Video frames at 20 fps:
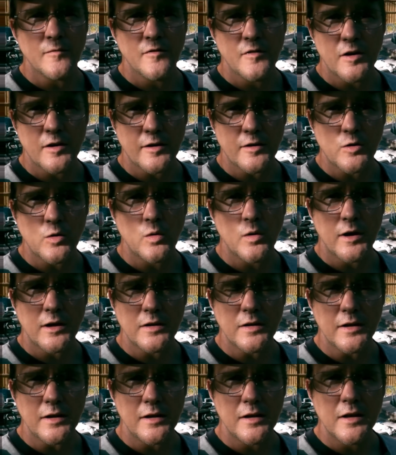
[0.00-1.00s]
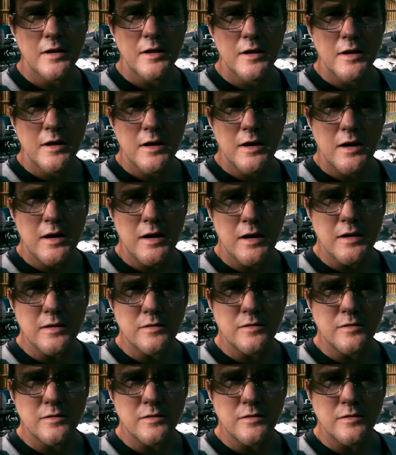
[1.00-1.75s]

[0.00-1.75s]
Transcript: very quickly. Uh,